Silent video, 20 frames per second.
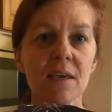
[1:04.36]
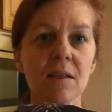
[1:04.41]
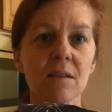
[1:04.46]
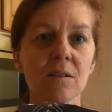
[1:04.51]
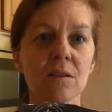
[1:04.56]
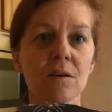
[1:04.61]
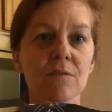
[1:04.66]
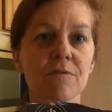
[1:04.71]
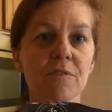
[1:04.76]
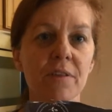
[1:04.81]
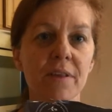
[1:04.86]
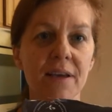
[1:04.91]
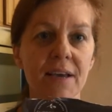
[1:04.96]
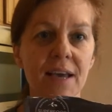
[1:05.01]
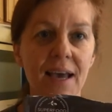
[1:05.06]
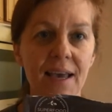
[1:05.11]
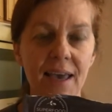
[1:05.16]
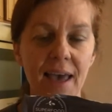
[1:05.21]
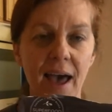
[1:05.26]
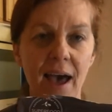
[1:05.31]
look for the
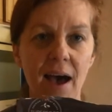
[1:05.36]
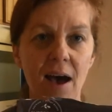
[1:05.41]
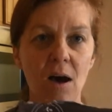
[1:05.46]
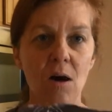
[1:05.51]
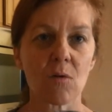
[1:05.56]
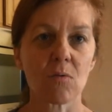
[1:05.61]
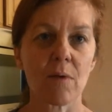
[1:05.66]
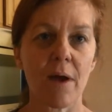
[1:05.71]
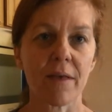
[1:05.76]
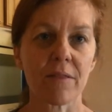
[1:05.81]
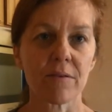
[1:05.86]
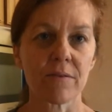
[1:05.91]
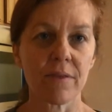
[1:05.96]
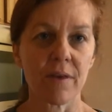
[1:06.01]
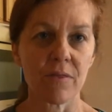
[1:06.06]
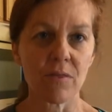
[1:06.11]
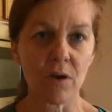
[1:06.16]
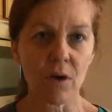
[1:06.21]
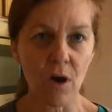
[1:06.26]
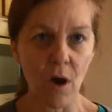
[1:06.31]
cacao rather
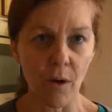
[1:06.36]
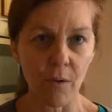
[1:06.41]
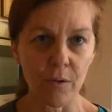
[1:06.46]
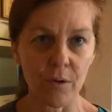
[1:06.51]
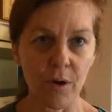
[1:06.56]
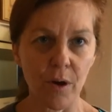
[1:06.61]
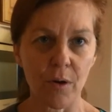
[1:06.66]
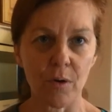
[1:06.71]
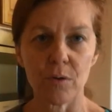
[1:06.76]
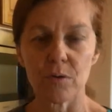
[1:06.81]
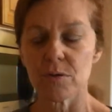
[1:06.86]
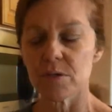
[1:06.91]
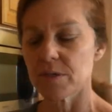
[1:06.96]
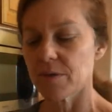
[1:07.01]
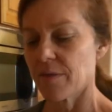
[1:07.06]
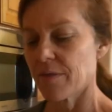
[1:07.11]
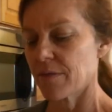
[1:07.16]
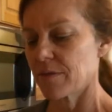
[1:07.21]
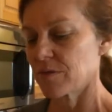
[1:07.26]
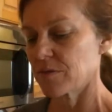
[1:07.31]
than the cocoa,
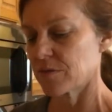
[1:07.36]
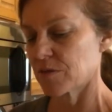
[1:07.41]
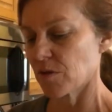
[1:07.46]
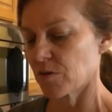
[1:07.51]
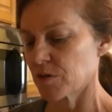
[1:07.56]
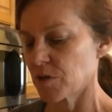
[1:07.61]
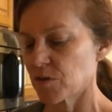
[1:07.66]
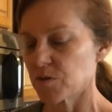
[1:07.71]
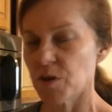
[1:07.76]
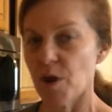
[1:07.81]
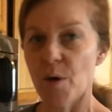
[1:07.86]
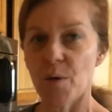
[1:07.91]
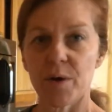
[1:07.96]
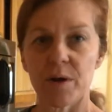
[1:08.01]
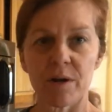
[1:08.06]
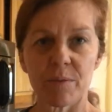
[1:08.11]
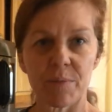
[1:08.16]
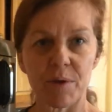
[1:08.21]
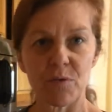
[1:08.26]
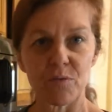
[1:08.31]
so you'll know it'll
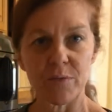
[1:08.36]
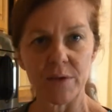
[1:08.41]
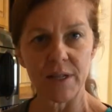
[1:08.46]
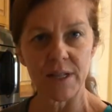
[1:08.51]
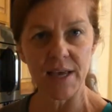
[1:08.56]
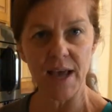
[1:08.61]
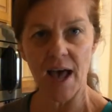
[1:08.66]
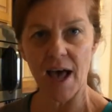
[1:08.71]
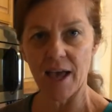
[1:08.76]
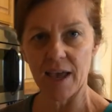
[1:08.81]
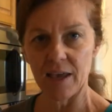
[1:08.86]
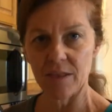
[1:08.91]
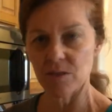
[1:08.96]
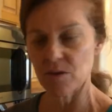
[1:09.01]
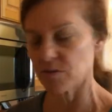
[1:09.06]
be really high in those